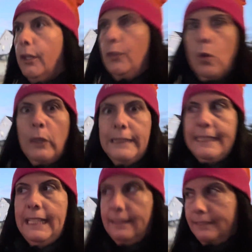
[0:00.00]

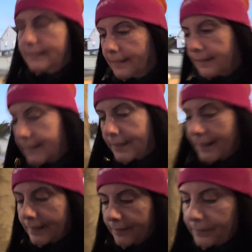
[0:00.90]
Noisy.
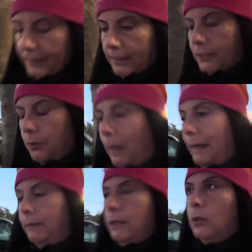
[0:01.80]
So I
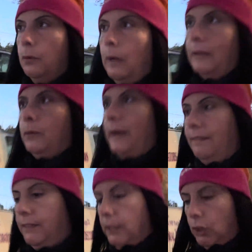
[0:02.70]
would
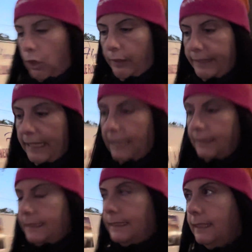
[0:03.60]
graph and chart
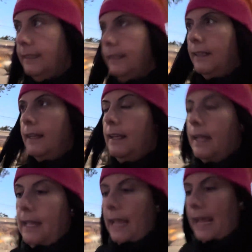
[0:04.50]
things.
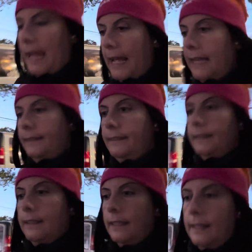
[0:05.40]
And
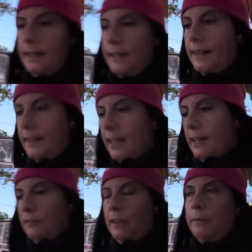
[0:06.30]

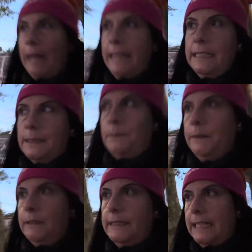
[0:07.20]
from that
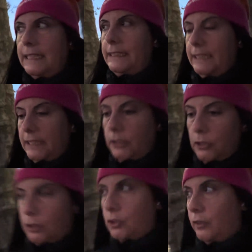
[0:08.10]
experience, I continue
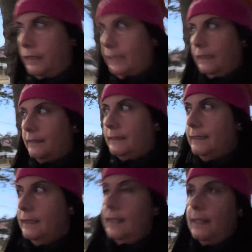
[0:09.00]
to chart things.